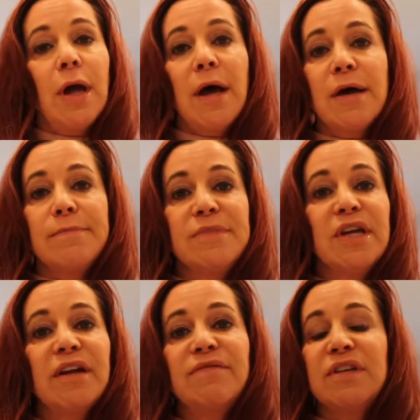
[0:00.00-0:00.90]

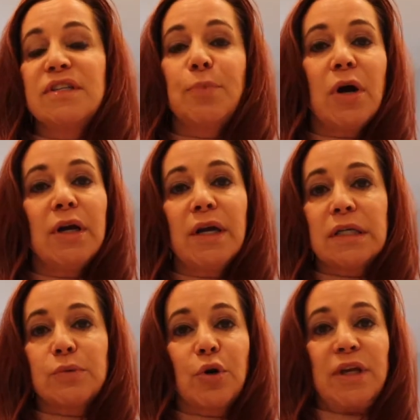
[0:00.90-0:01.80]
None of these
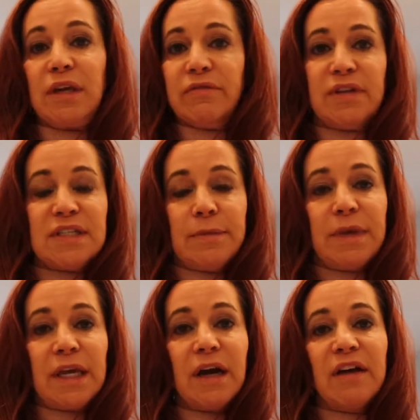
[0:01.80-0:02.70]
products were given to me.